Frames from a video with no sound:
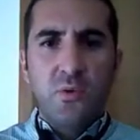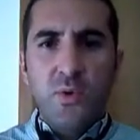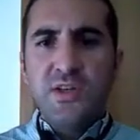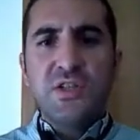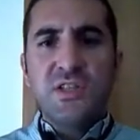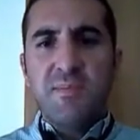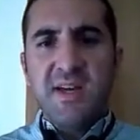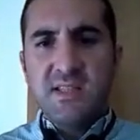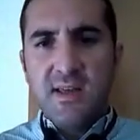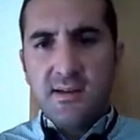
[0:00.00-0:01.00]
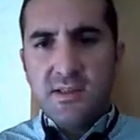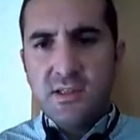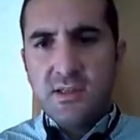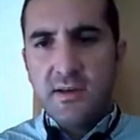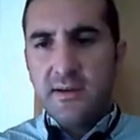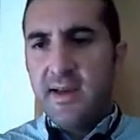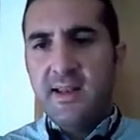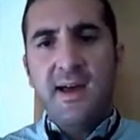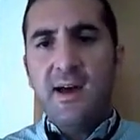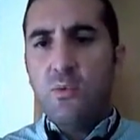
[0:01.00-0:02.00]
Which is the best answer?
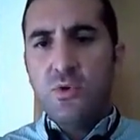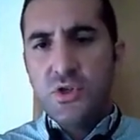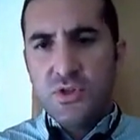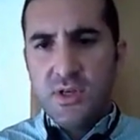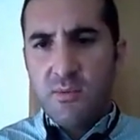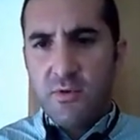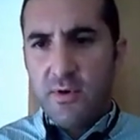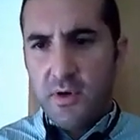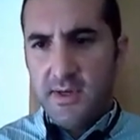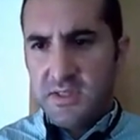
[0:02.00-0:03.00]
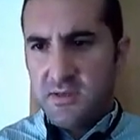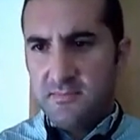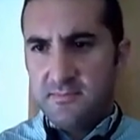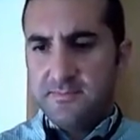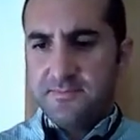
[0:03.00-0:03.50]
And how would you summarize?